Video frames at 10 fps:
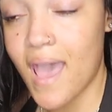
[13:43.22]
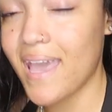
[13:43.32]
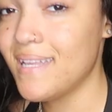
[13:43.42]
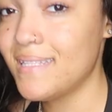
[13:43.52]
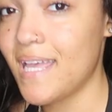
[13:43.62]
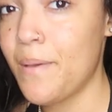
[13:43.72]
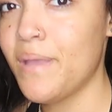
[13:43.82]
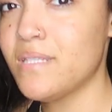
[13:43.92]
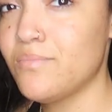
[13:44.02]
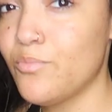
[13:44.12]
I can say I
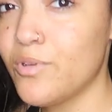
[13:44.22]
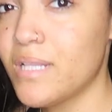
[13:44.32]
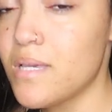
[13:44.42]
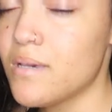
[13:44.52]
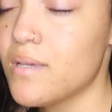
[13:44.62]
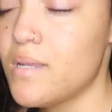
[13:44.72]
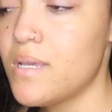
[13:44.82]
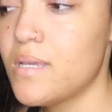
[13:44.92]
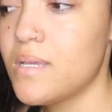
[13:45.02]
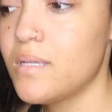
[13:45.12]
made some really good
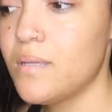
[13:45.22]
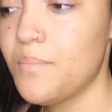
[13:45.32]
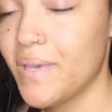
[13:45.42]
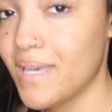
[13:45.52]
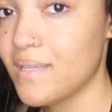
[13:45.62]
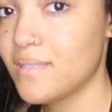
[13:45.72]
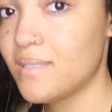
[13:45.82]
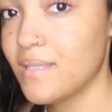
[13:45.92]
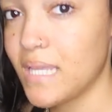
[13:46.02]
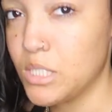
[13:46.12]
picks
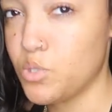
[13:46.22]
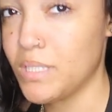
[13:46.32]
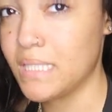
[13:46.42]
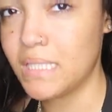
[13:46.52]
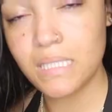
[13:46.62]
and choices.